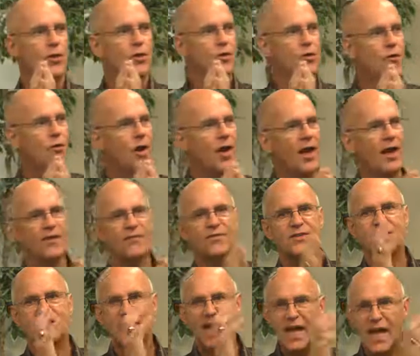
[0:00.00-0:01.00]
you
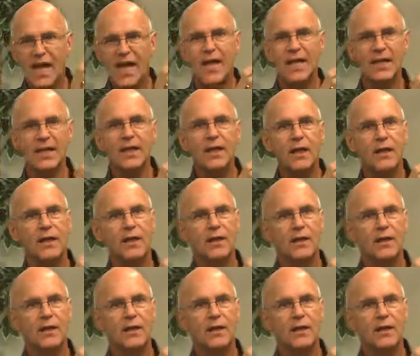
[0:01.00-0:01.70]
have 10